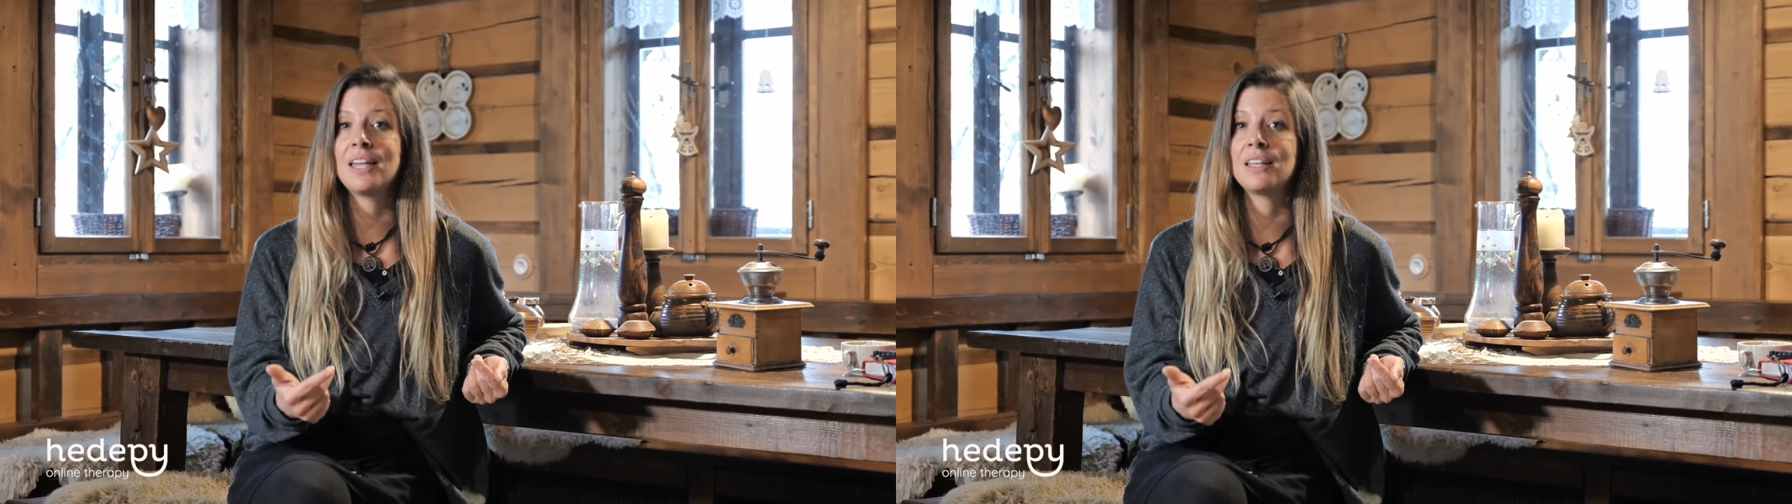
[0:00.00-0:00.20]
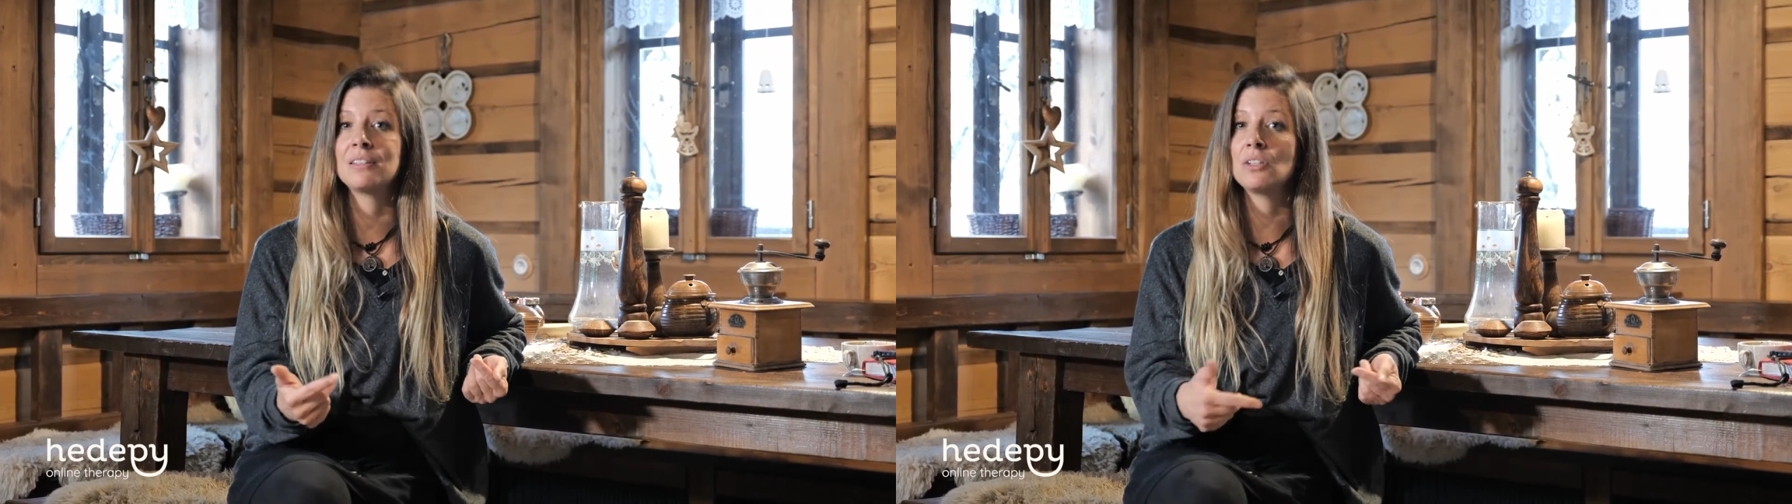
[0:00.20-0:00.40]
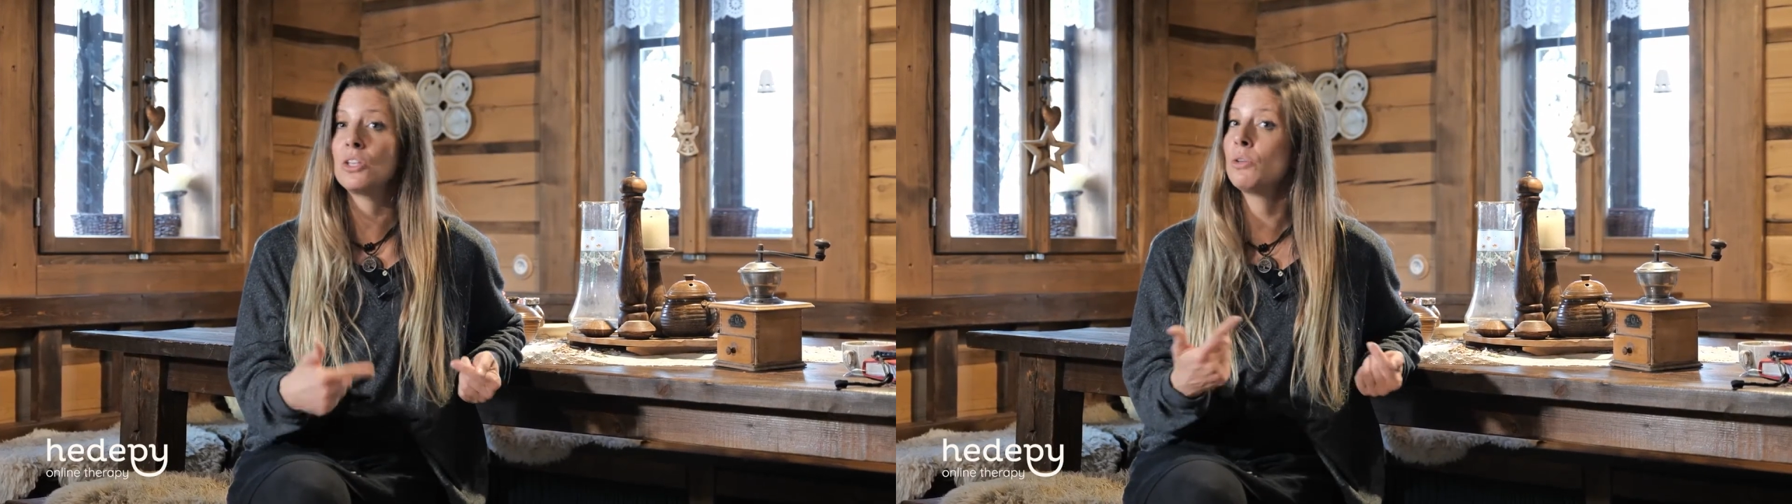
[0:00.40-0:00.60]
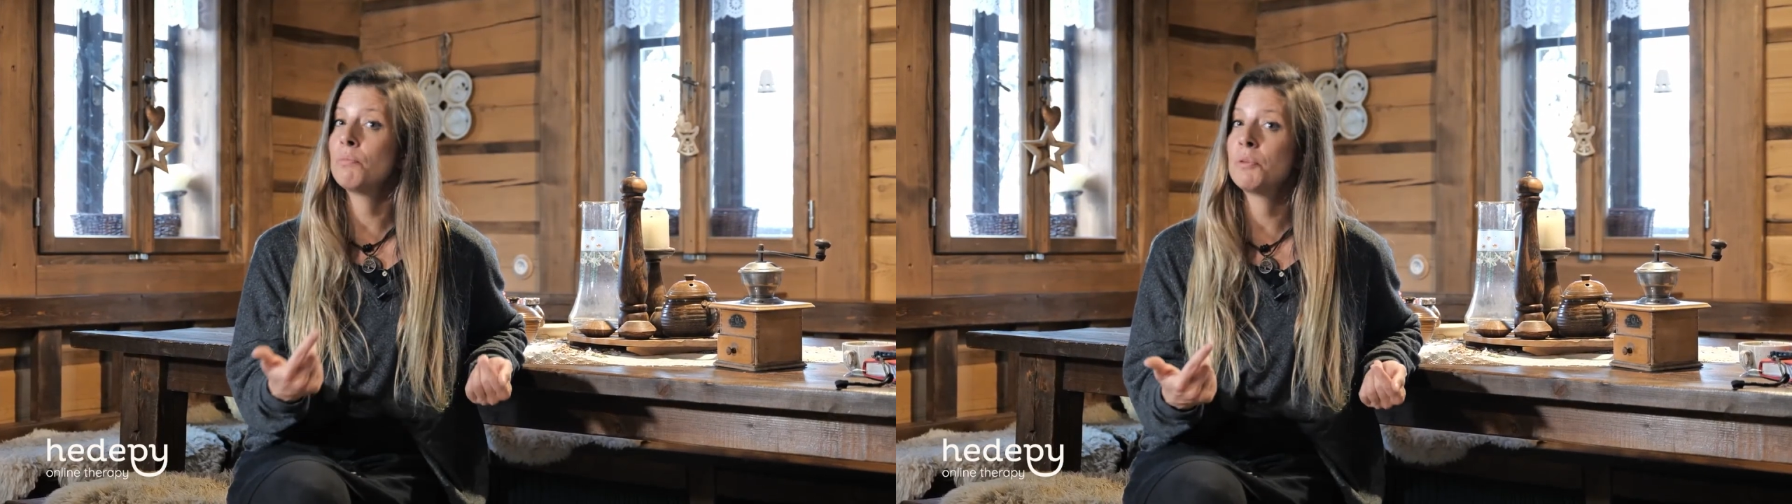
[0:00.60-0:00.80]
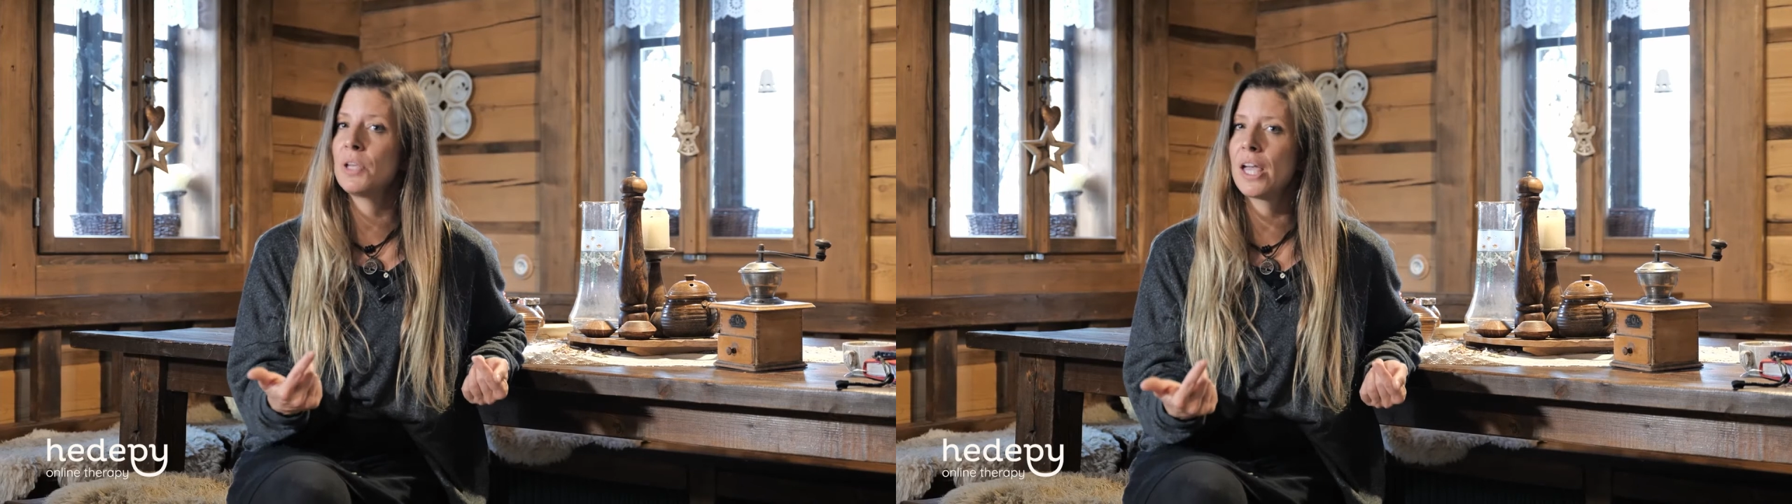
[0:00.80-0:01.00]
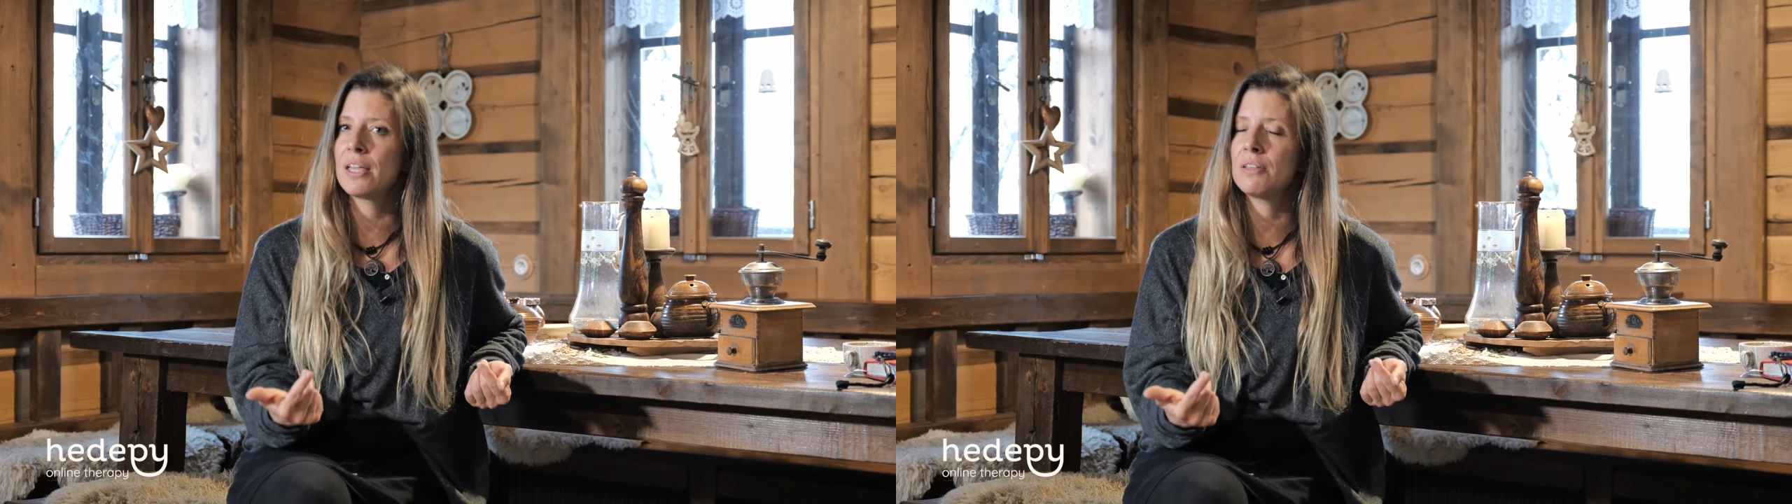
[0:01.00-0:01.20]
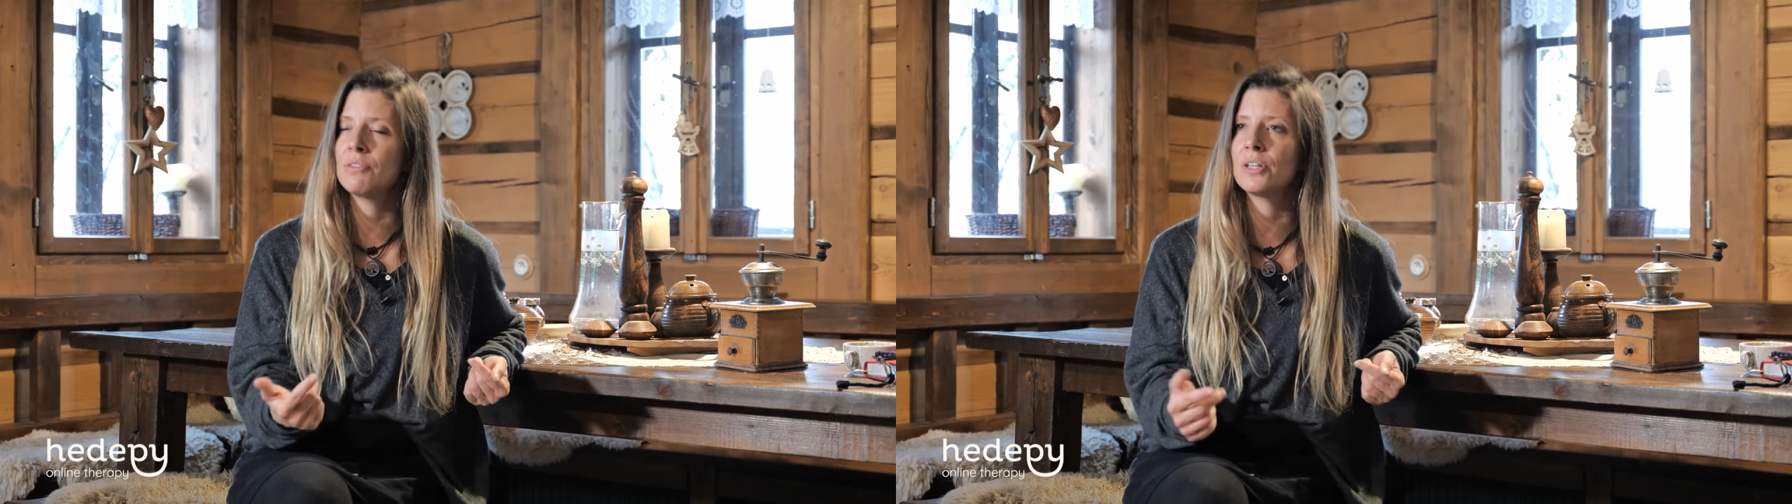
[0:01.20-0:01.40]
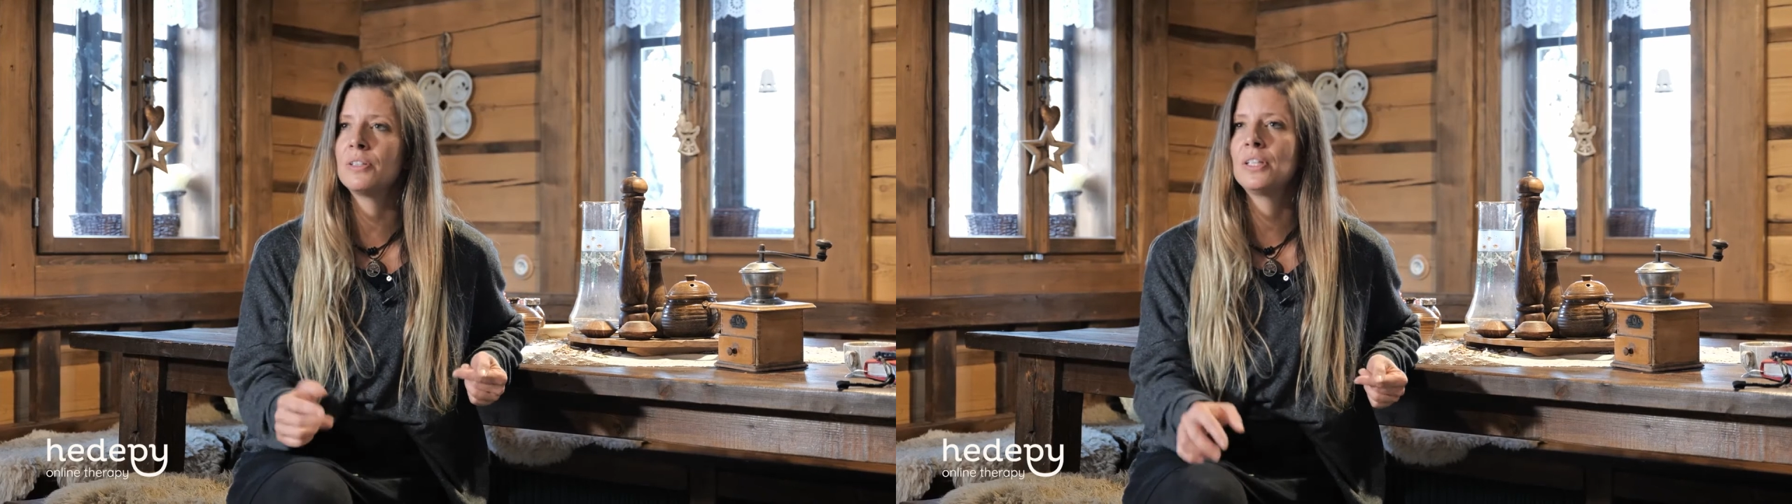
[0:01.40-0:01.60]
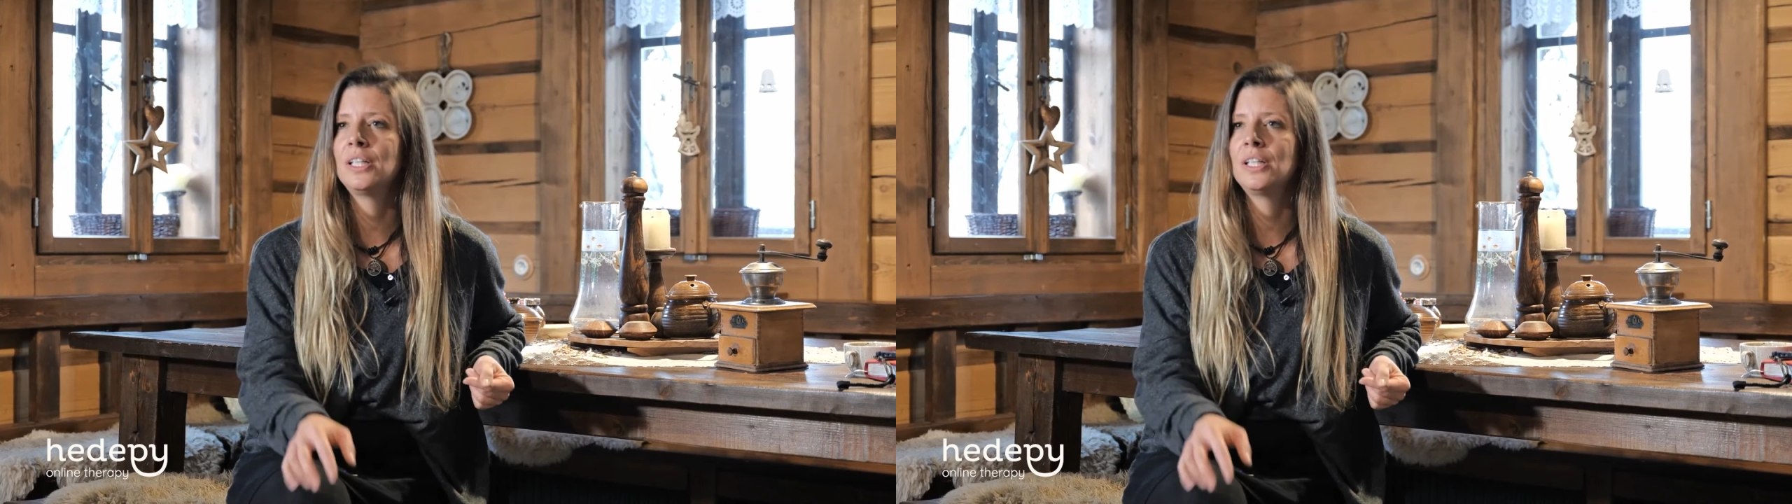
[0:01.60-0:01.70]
and the human behavior.